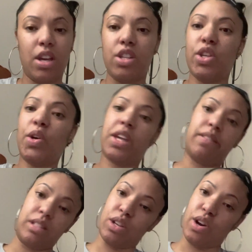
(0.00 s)
don't give
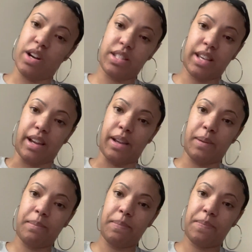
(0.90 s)
us a hard
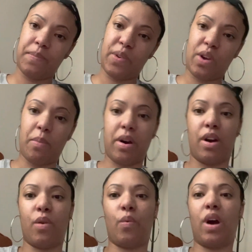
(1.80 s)
time
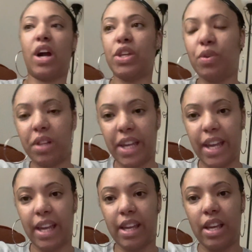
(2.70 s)
about why are you
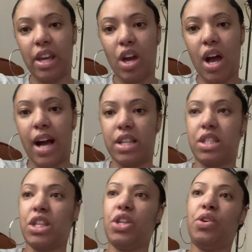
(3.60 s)
late, I
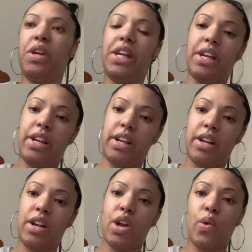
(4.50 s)
see you
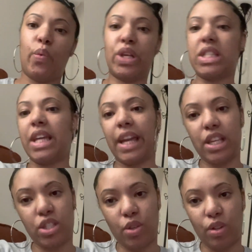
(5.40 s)
here, what's taking
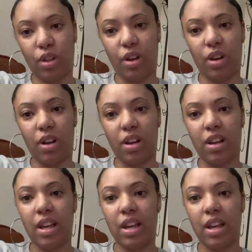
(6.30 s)
so long.